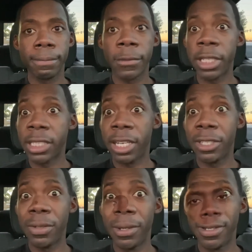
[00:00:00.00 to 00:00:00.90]
let's get
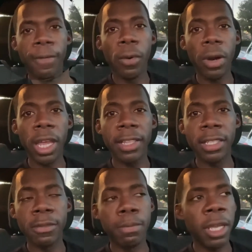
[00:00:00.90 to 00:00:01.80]
into it ford had
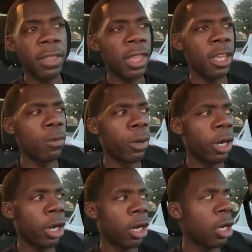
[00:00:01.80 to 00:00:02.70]
this big thing
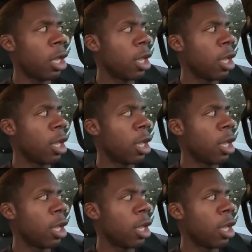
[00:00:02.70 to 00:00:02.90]
where